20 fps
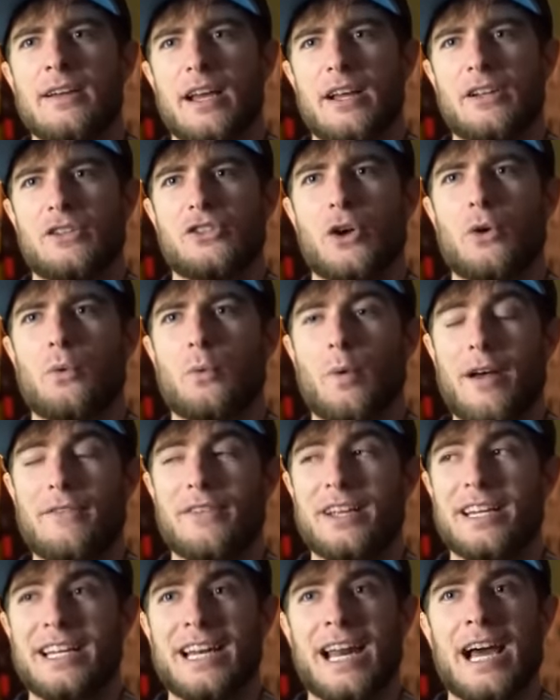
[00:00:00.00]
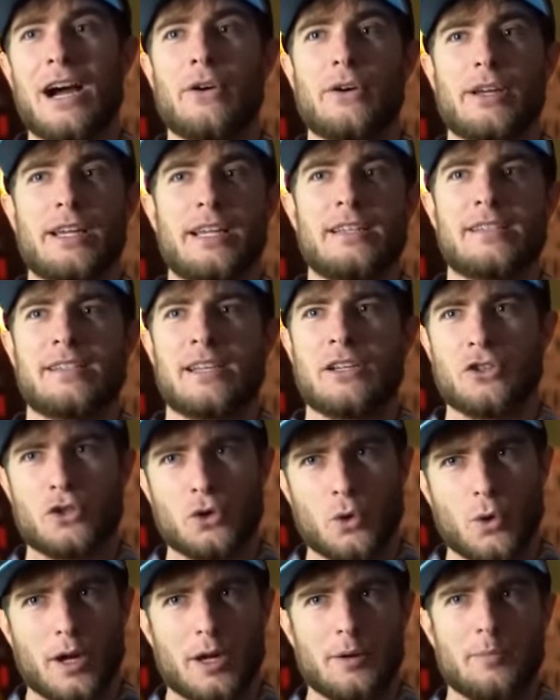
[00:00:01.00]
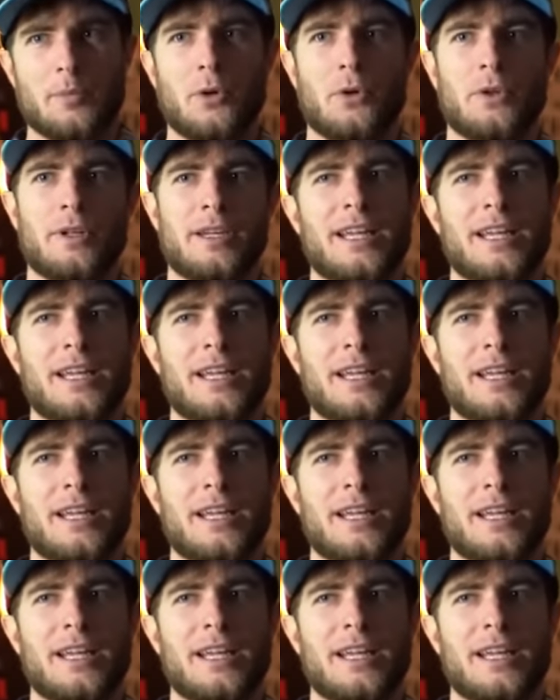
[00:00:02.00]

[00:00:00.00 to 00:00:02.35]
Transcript: And so revving it out is enjoyable